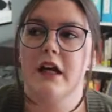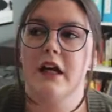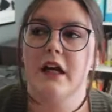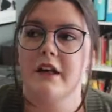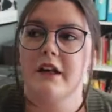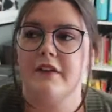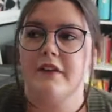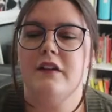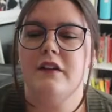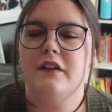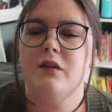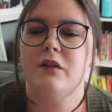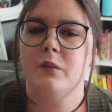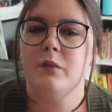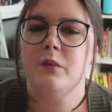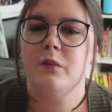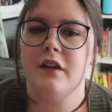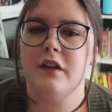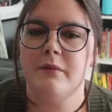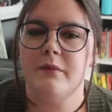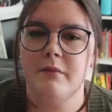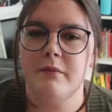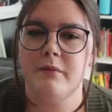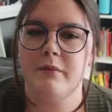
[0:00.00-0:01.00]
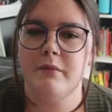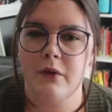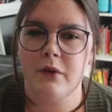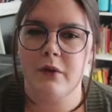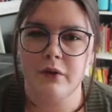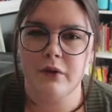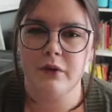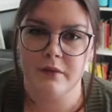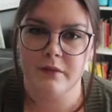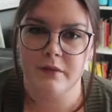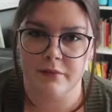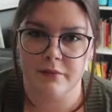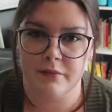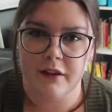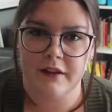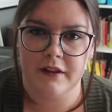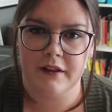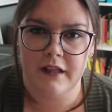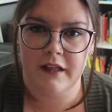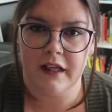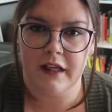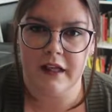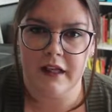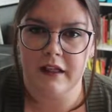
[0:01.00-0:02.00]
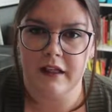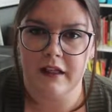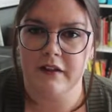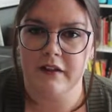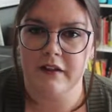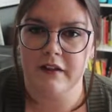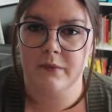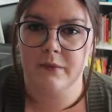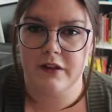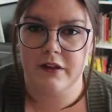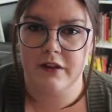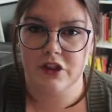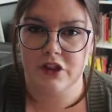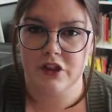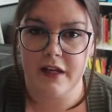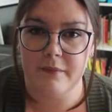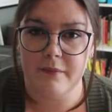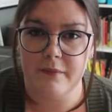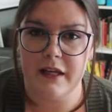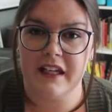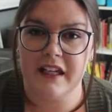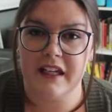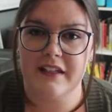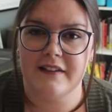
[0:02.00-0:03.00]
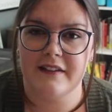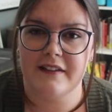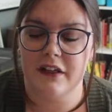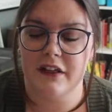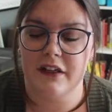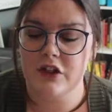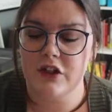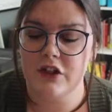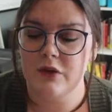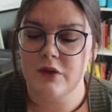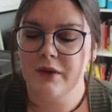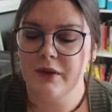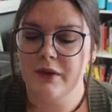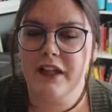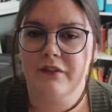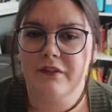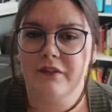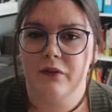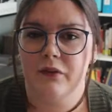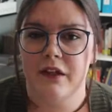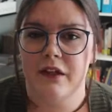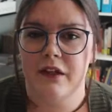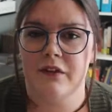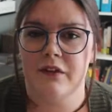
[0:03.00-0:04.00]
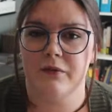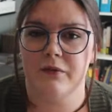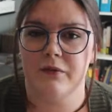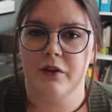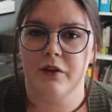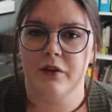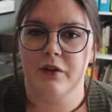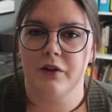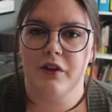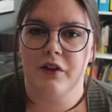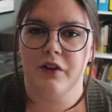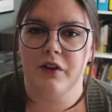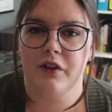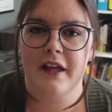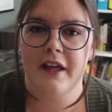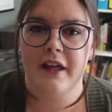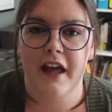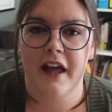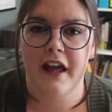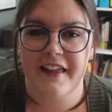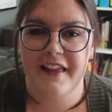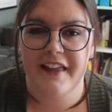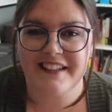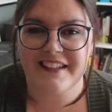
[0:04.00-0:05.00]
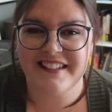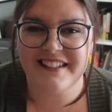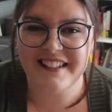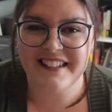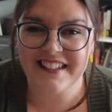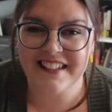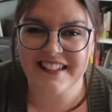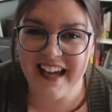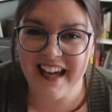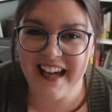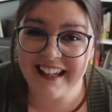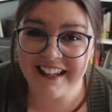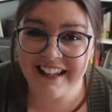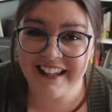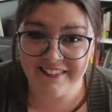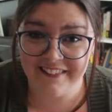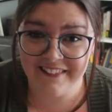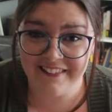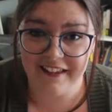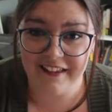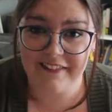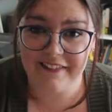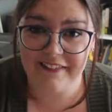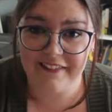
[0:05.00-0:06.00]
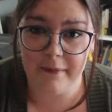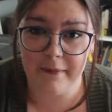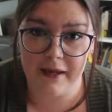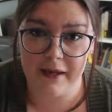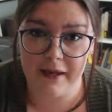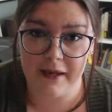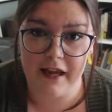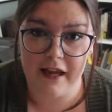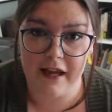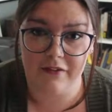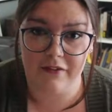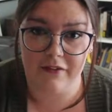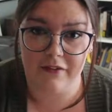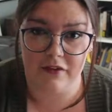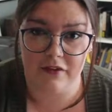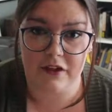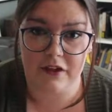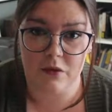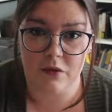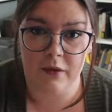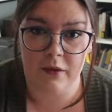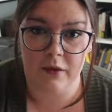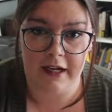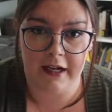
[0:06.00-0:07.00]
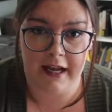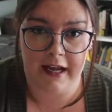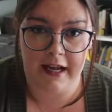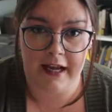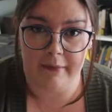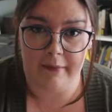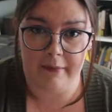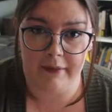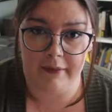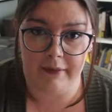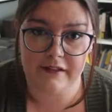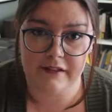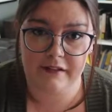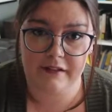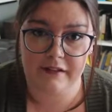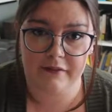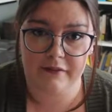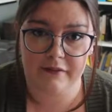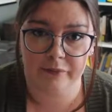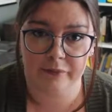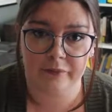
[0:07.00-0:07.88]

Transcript: This is one of the most important things with shaping, is that you want to give reinforcement the second that that behavior that you want happens.